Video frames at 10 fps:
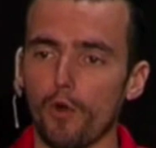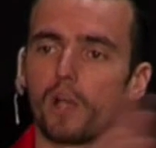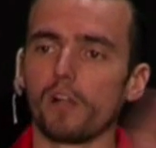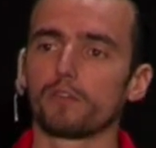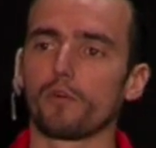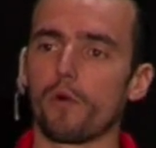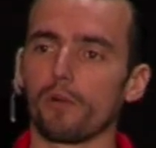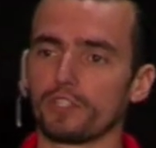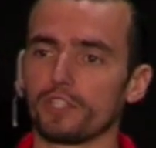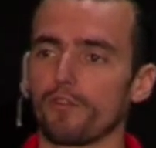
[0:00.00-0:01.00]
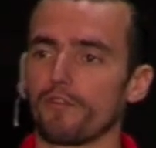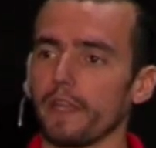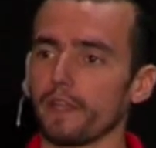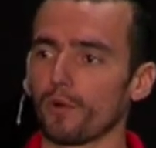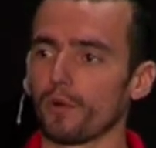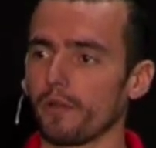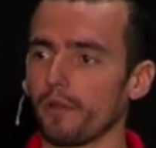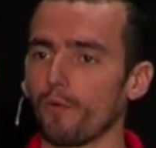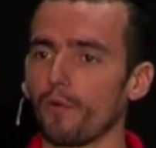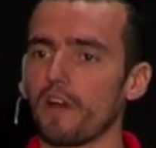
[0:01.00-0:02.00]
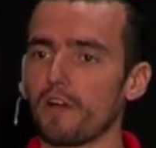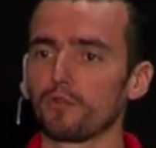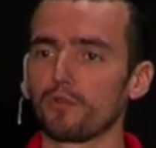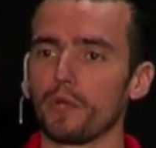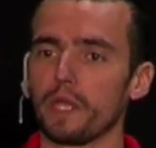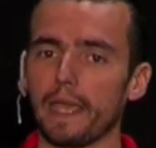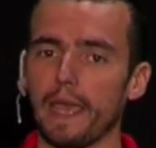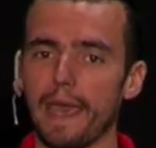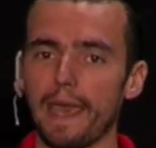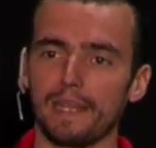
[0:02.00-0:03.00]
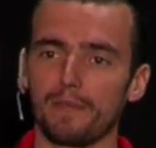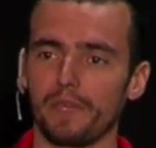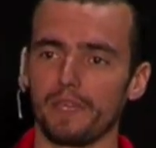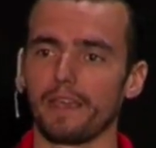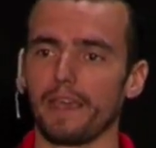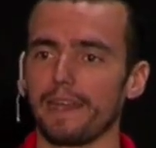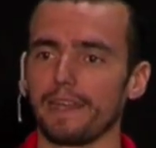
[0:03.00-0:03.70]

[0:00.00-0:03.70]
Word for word: local topology of a network without doing any ping,